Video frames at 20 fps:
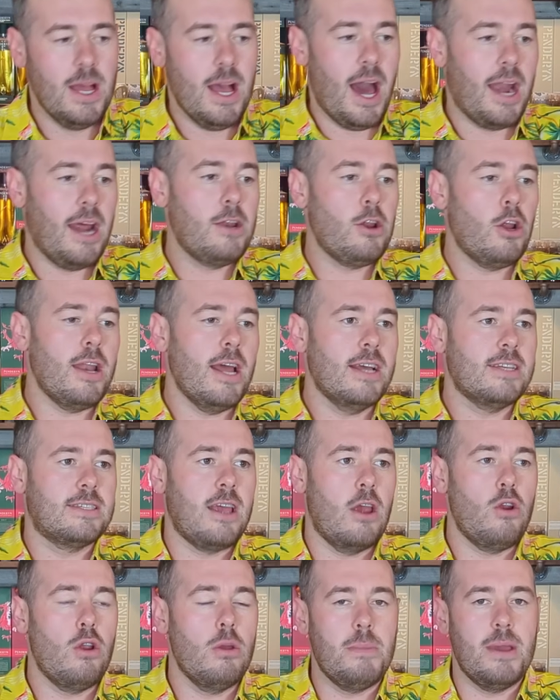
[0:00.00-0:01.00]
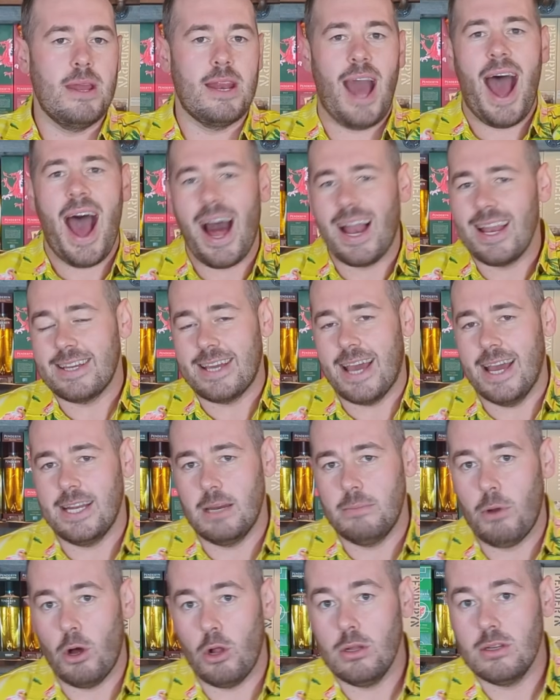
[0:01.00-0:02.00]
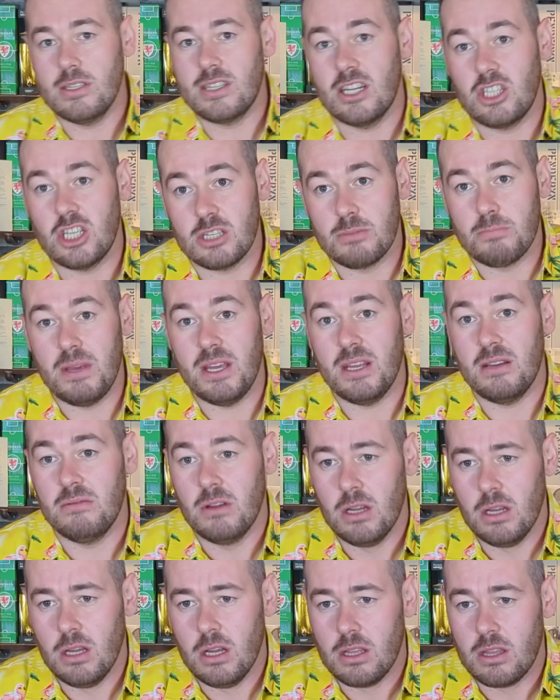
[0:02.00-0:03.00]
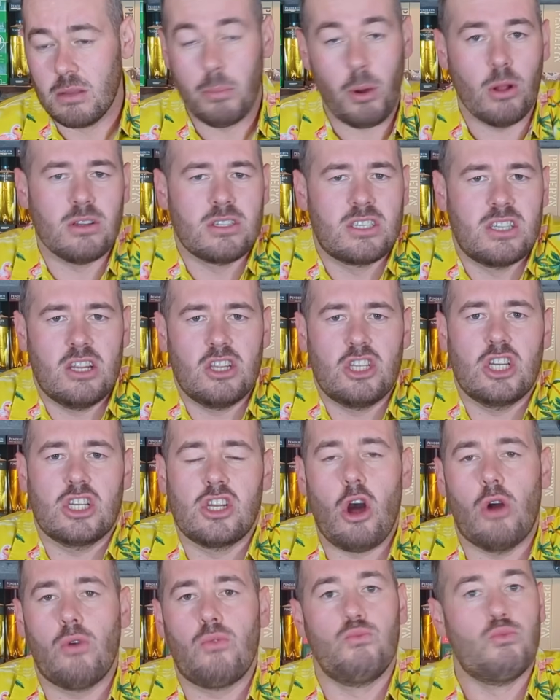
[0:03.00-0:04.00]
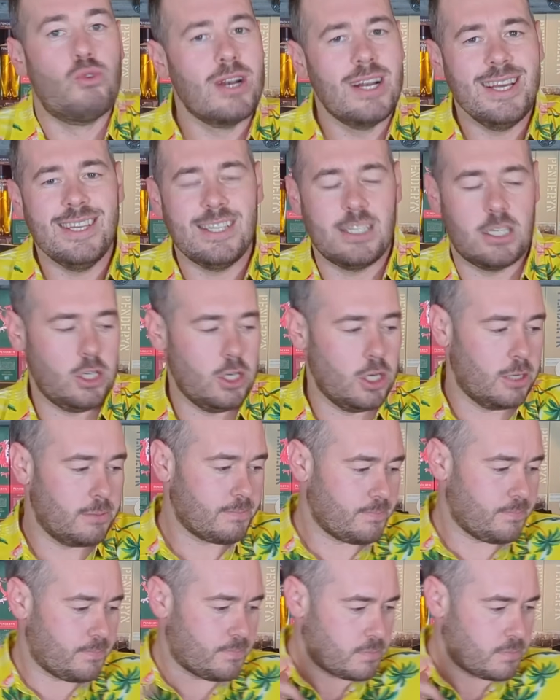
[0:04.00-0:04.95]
And I don't necessarily mean allocated bottles. I just mean the bottles that are just not released here.